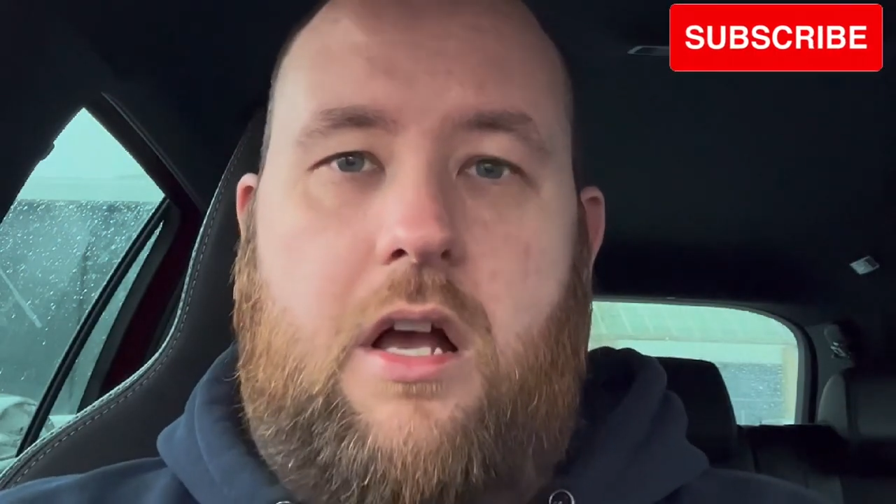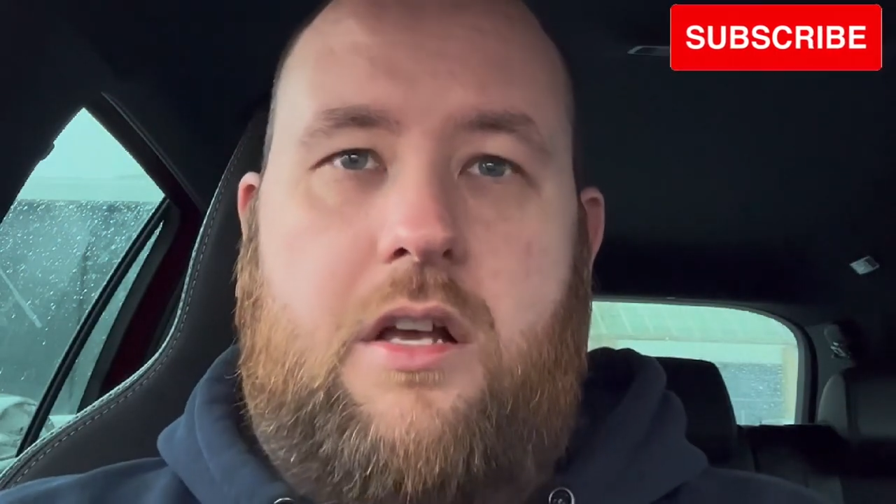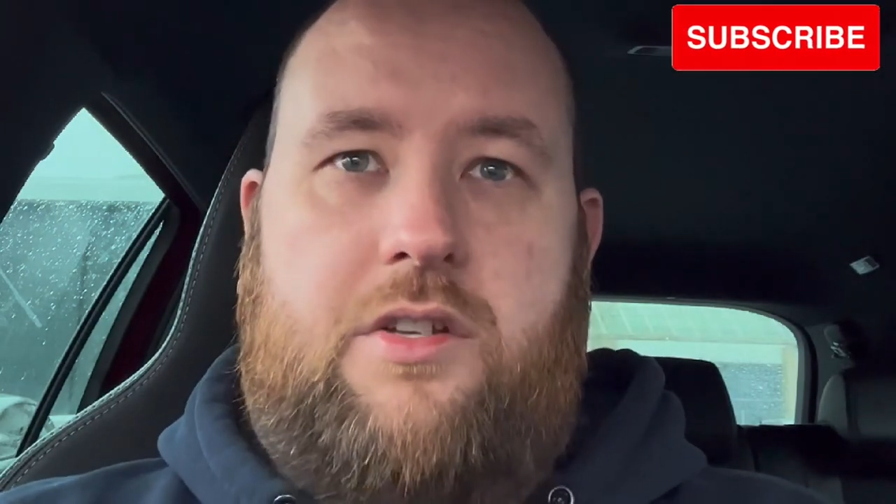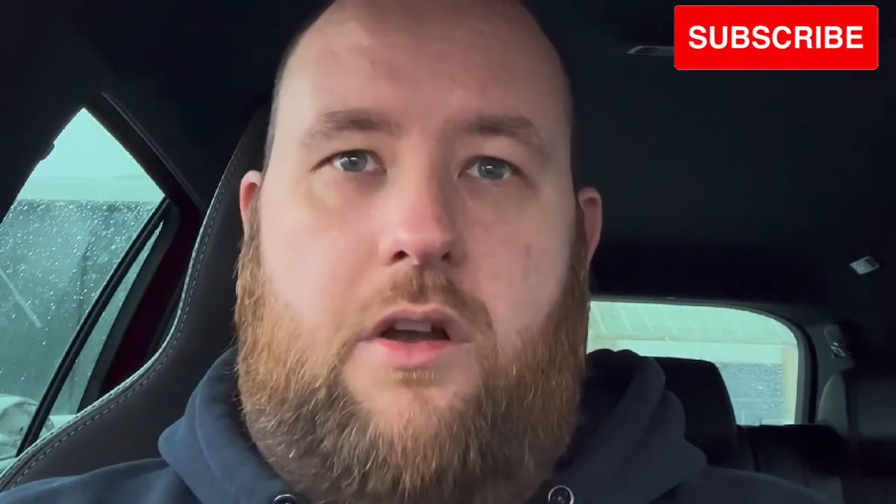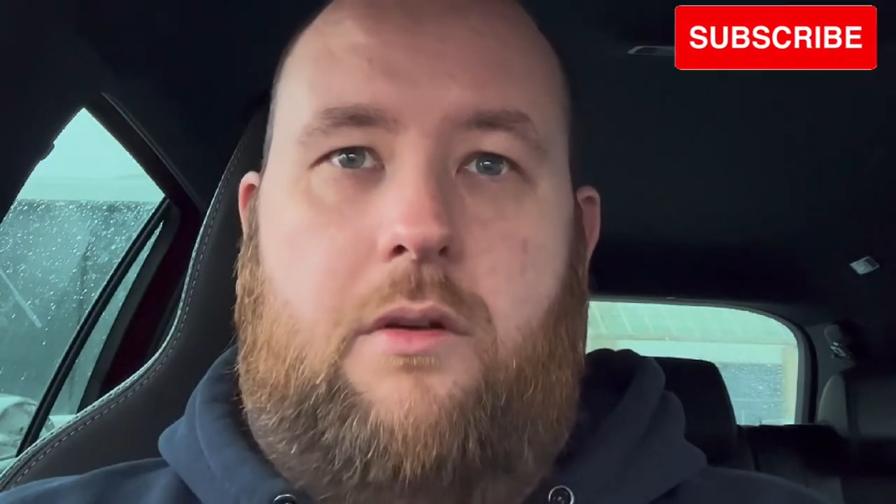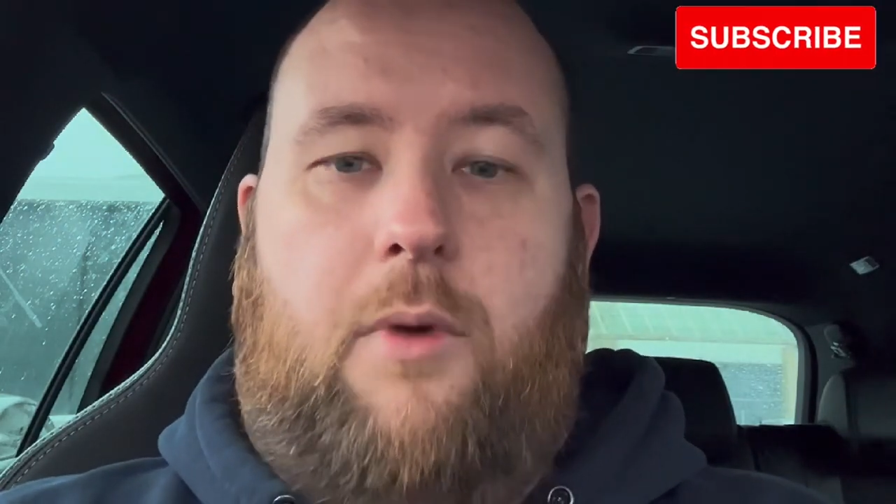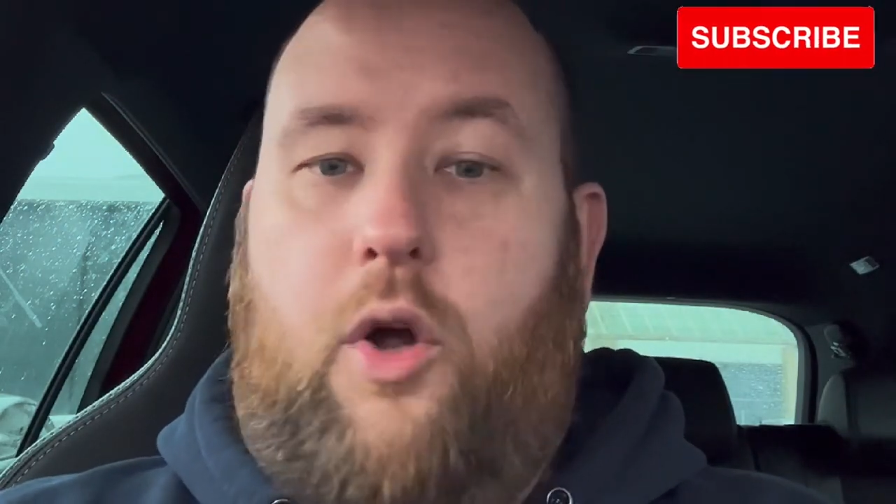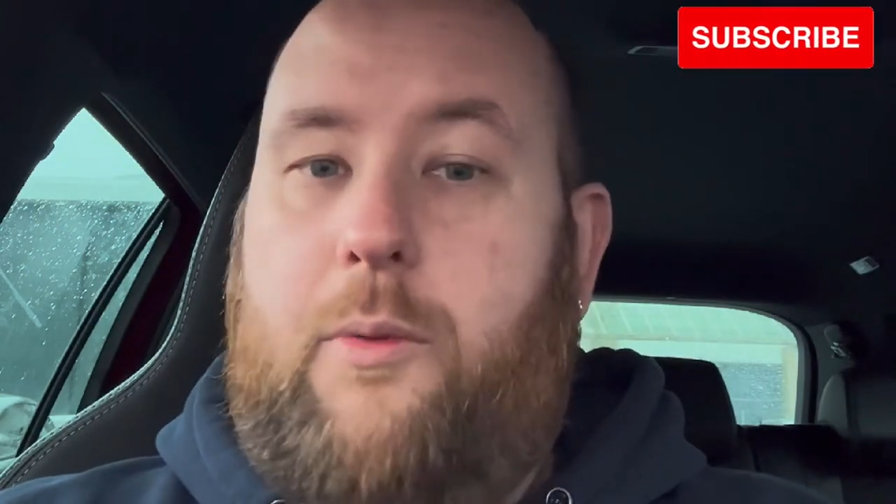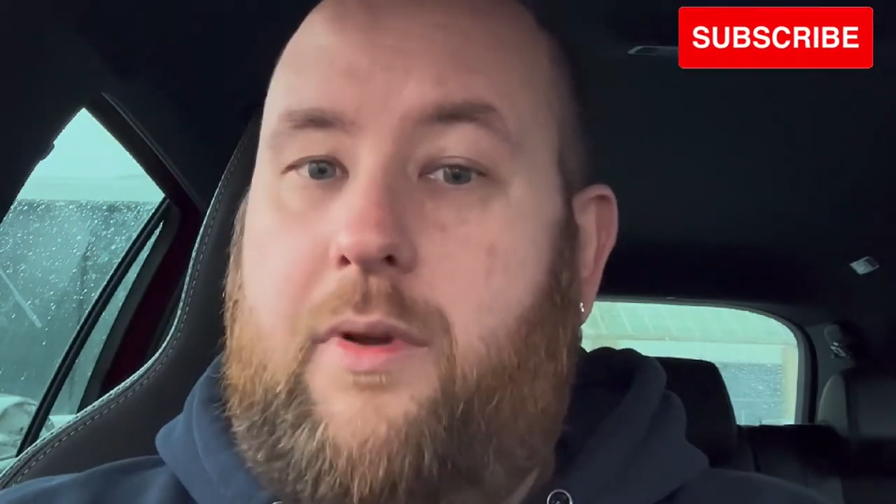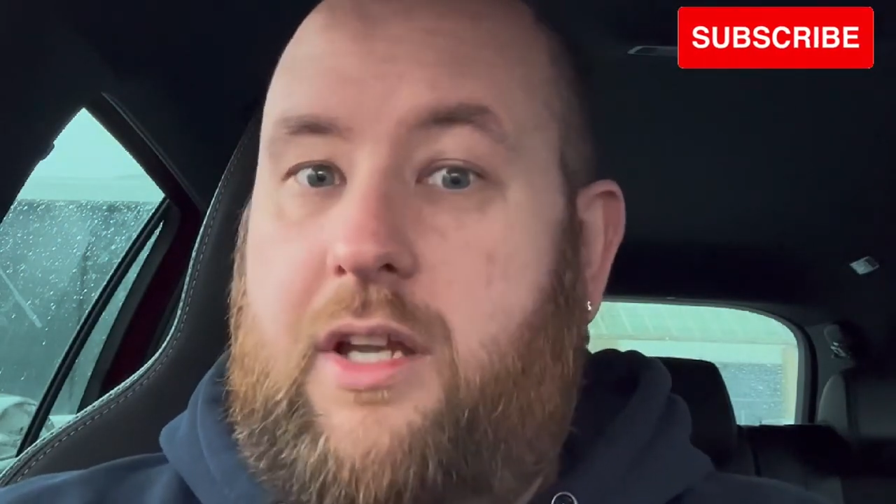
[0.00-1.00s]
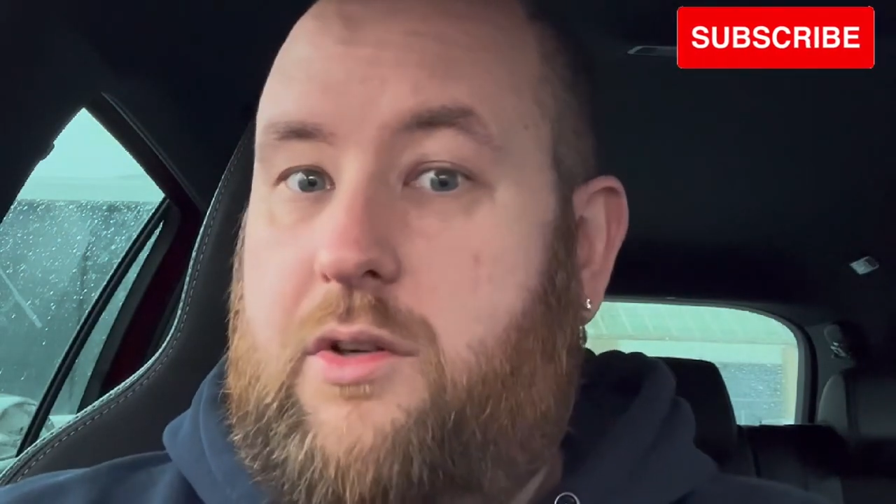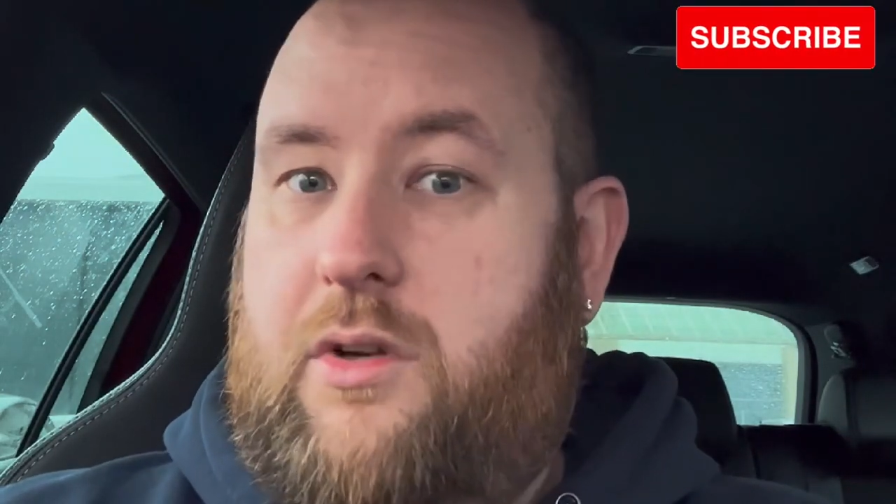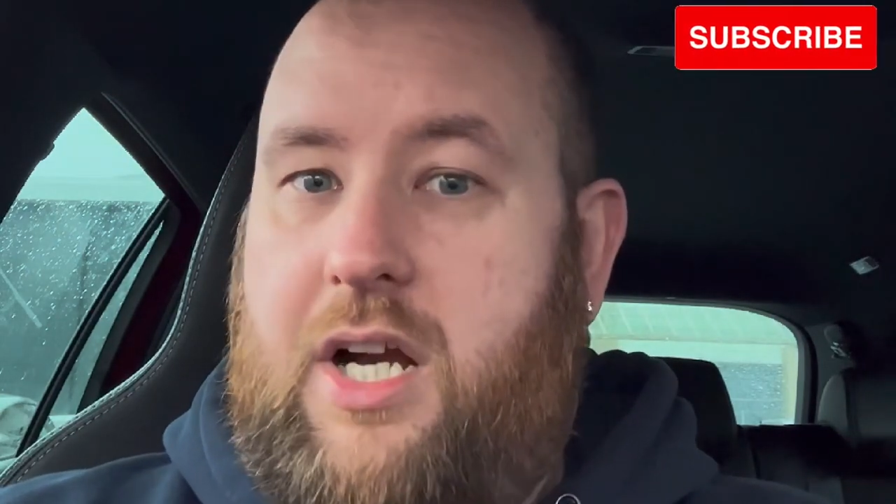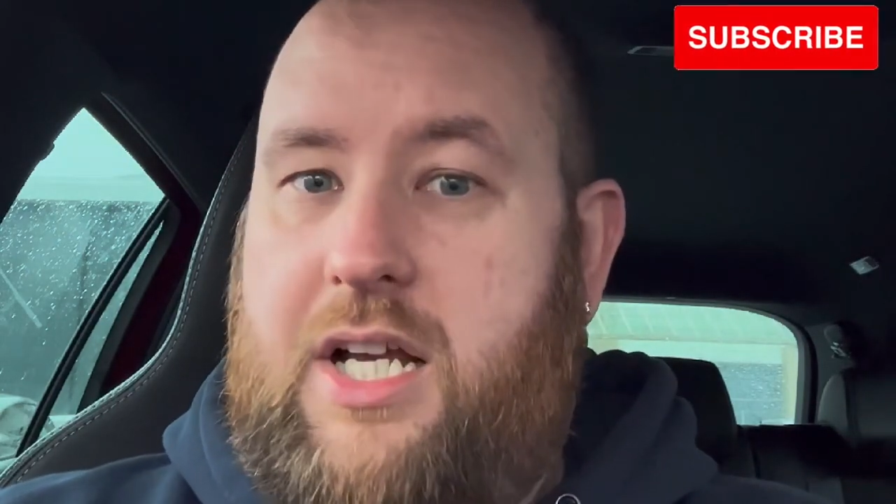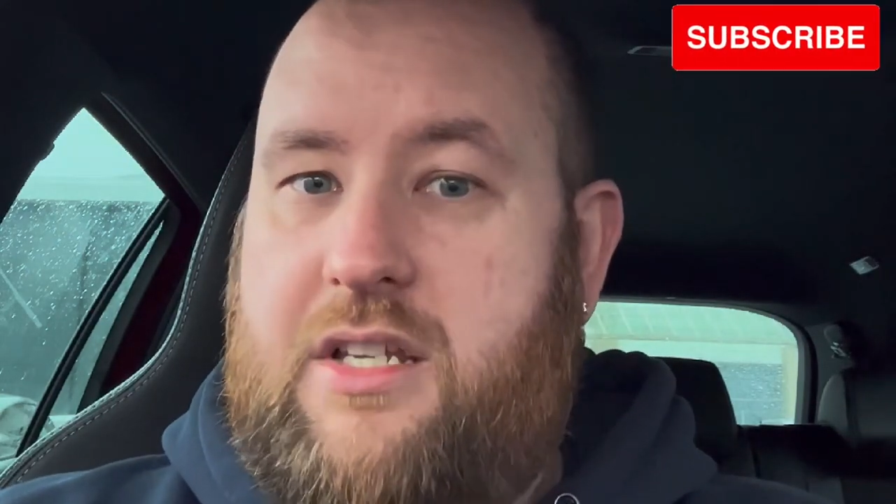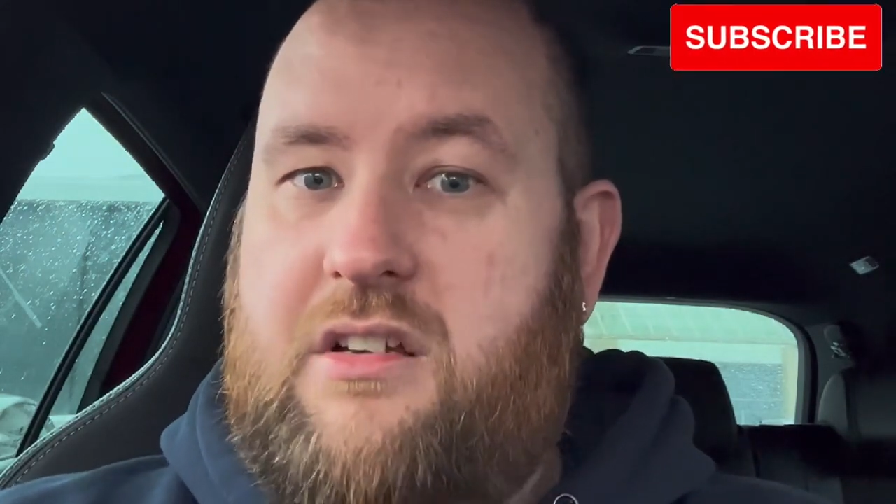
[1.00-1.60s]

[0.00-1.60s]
So I'm hoping that you guys